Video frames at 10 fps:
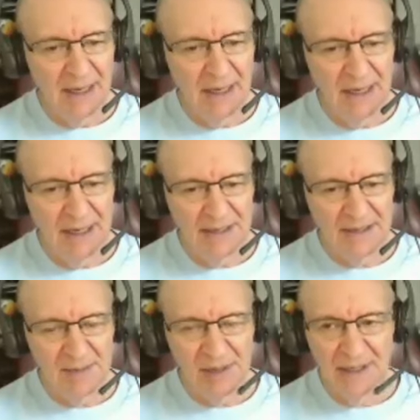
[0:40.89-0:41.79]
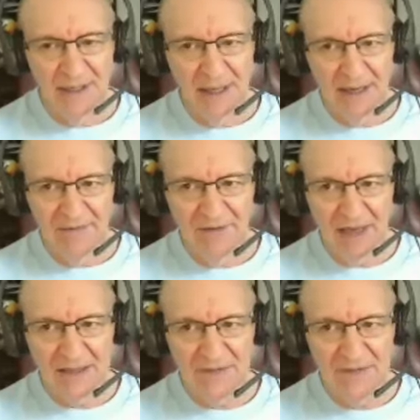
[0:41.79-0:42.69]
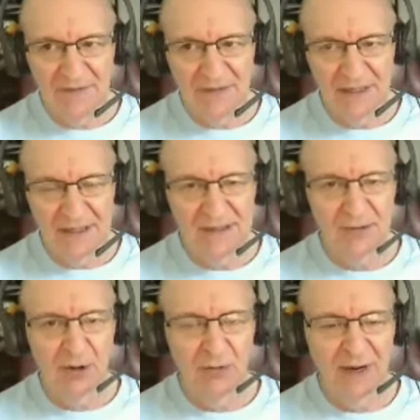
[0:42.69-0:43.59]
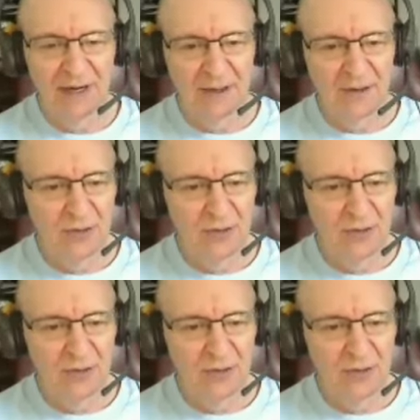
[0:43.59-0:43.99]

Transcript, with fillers: Uh, it's played at a fast fifteen zero rate.